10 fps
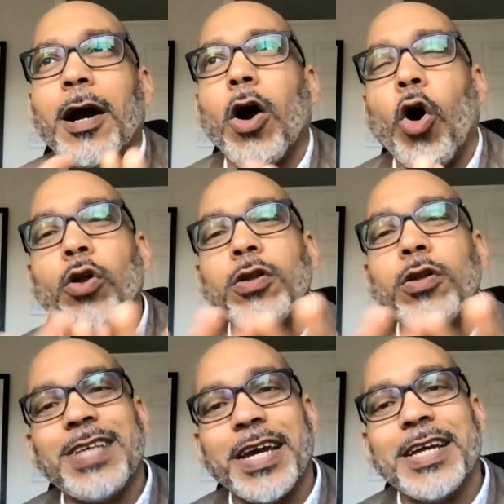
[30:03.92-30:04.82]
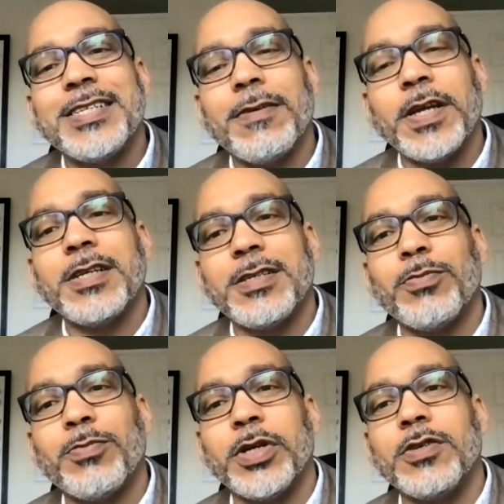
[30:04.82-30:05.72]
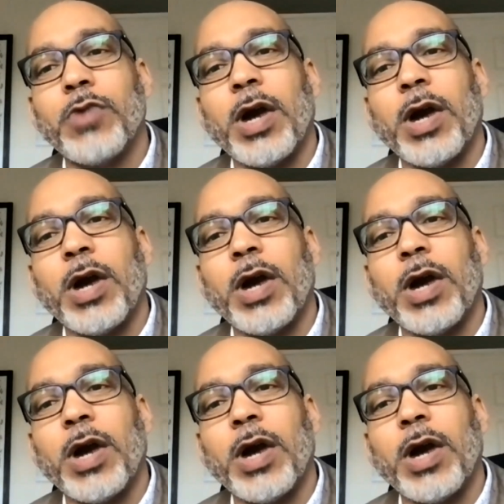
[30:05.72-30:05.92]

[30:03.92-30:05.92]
are all scientific disciplines